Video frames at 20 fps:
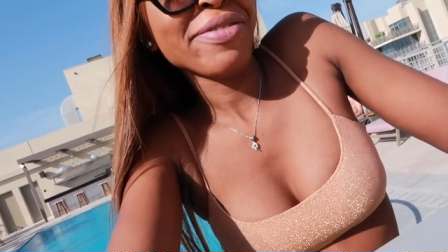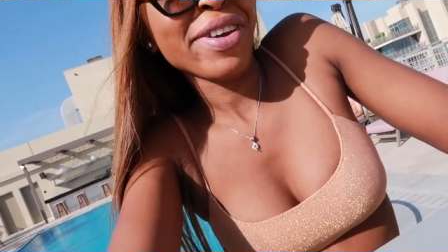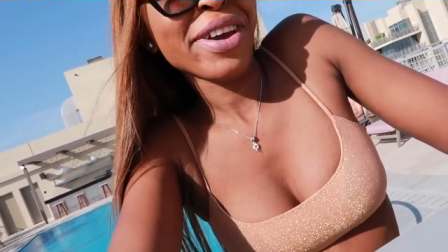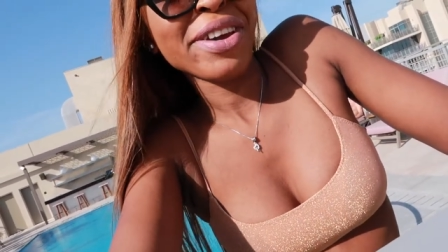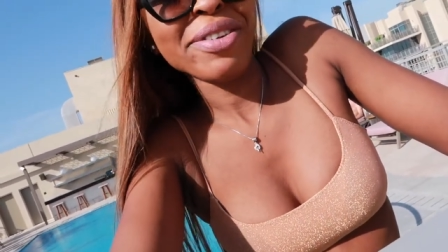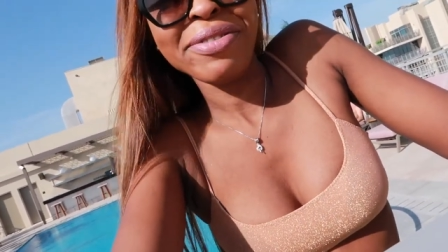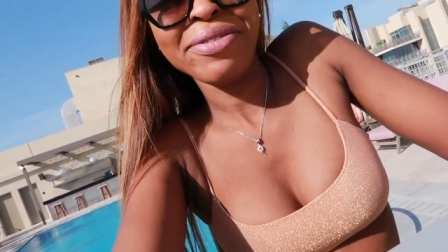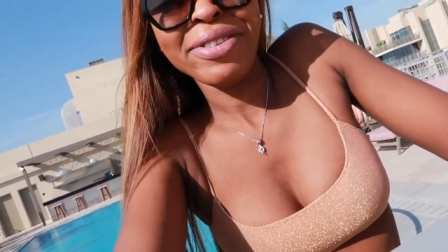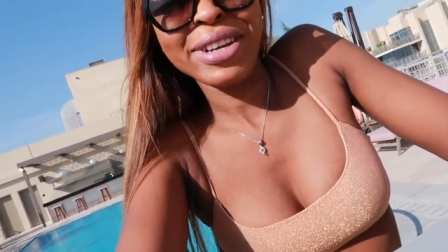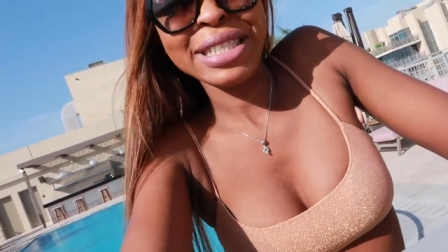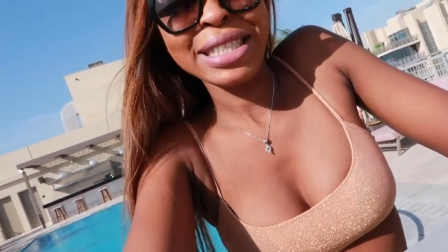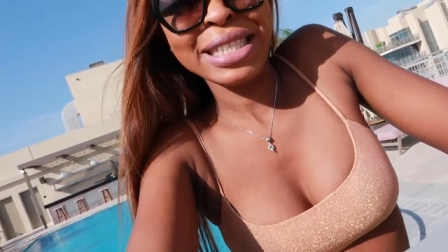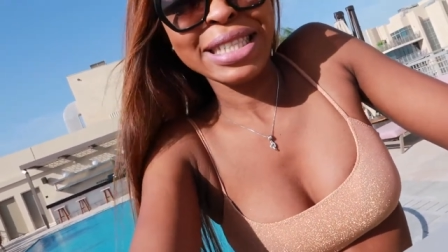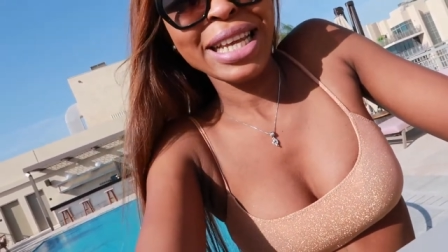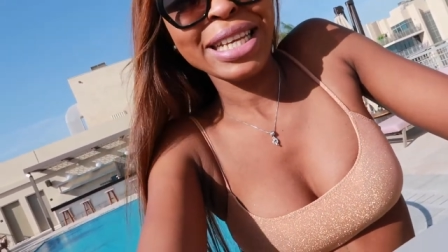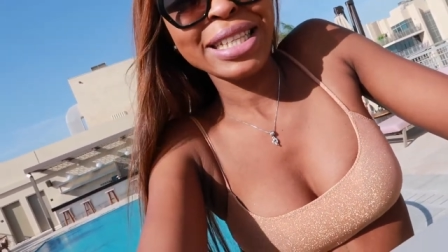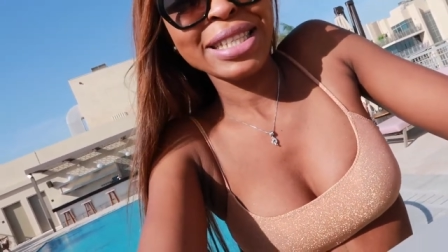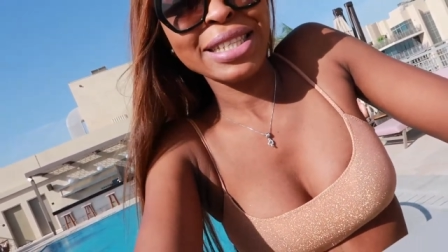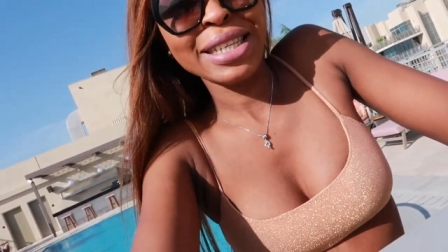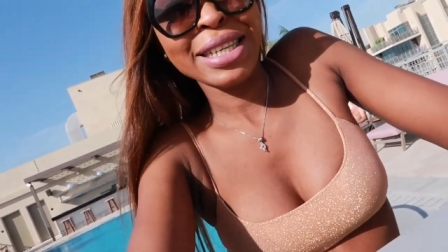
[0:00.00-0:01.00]
very
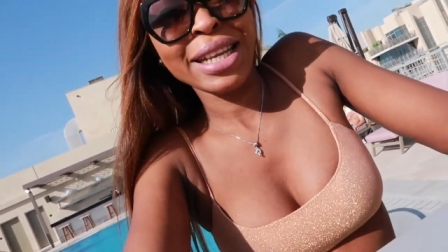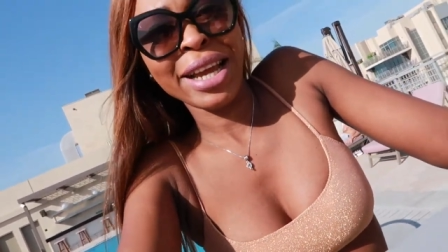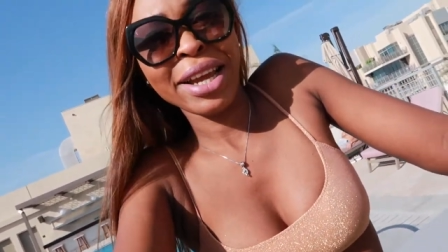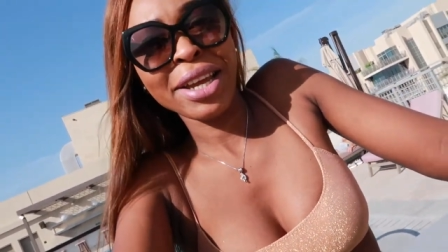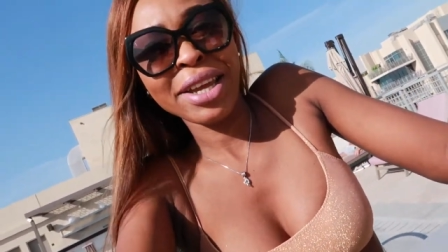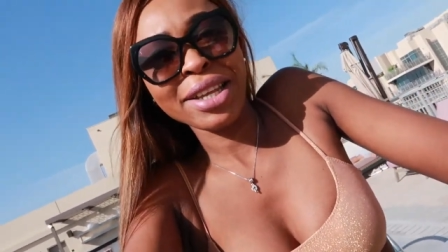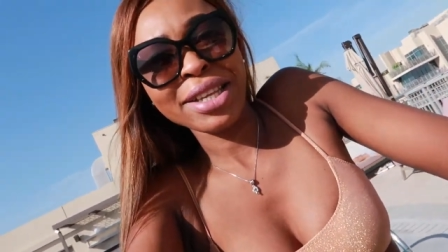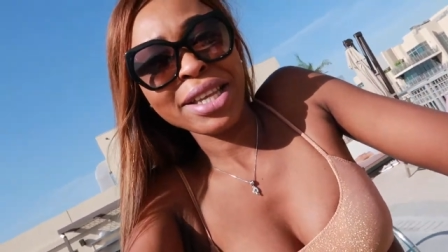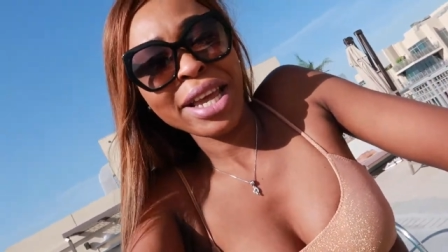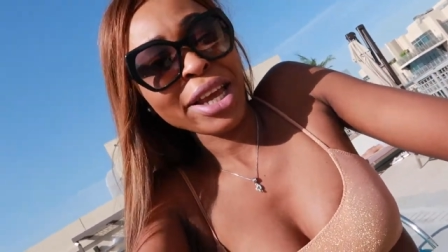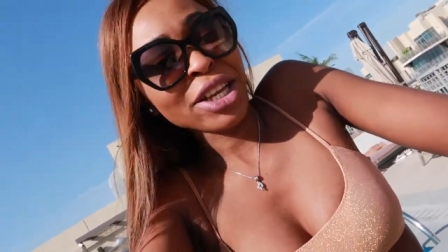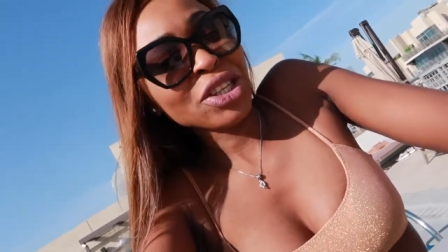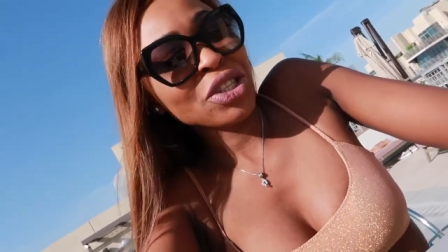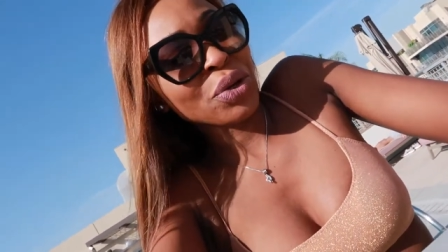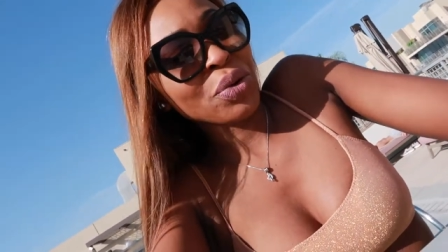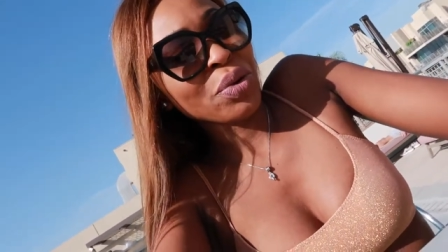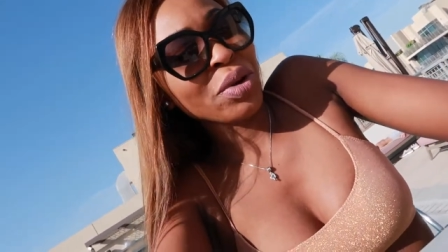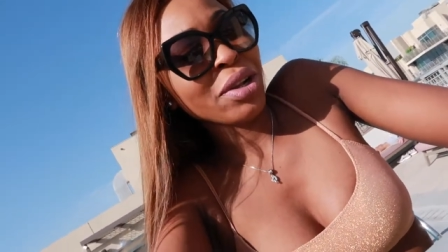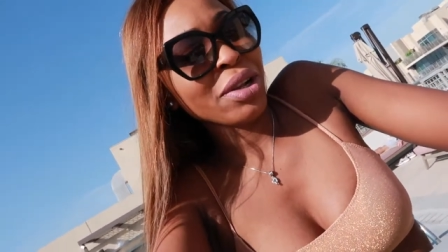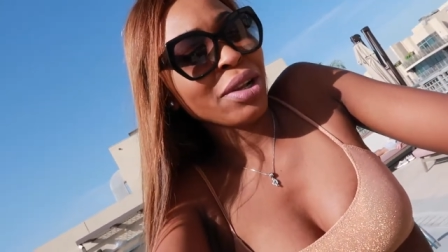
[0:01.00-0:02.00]
fascinating
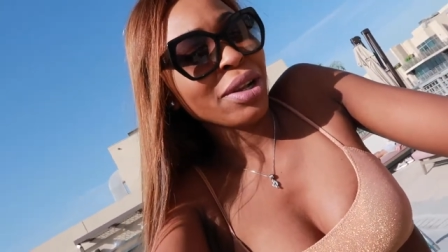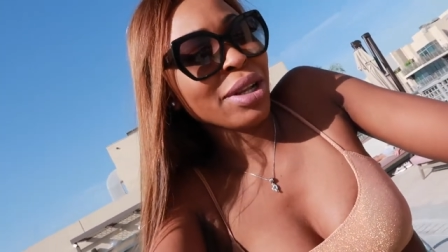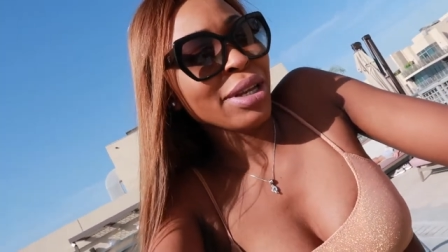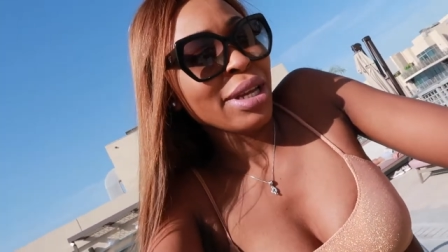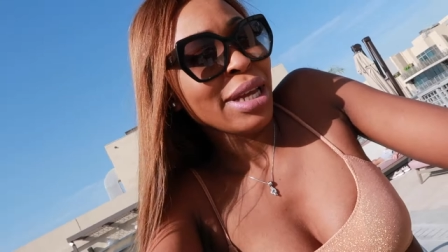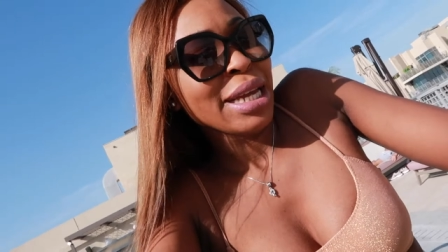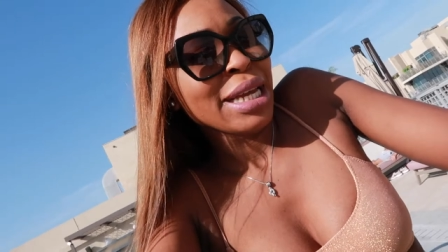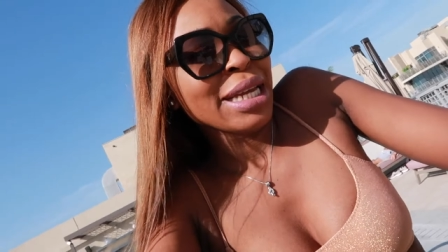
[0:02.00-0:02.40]
architectural